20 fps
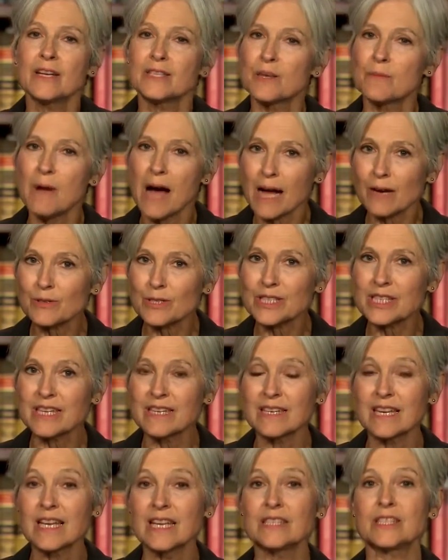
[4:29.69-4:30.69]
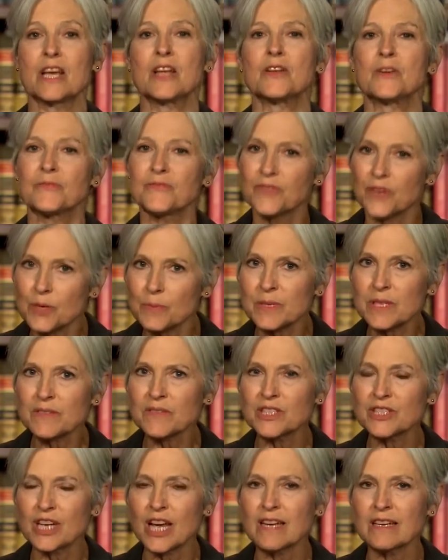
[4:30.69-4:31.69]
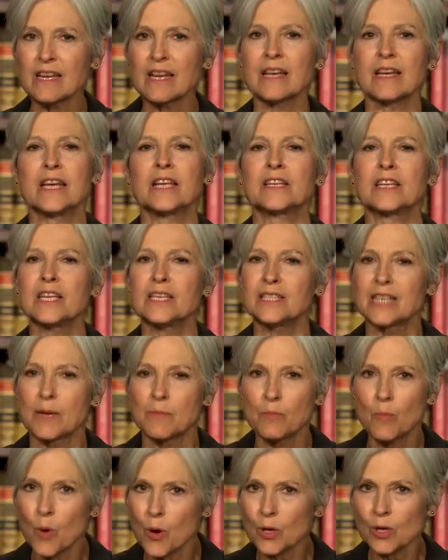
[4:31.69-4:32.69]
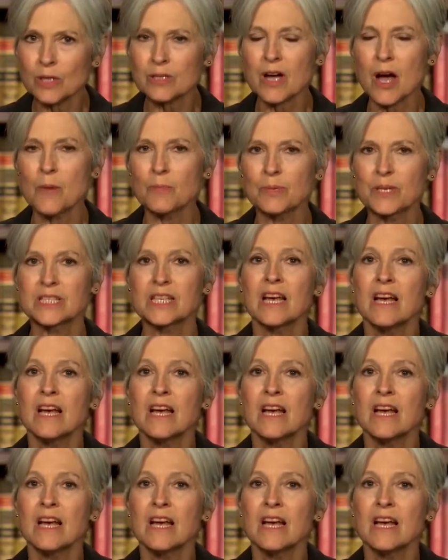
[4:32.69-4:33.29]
Democracy needs an affirmative agenda. It needs a moral compass.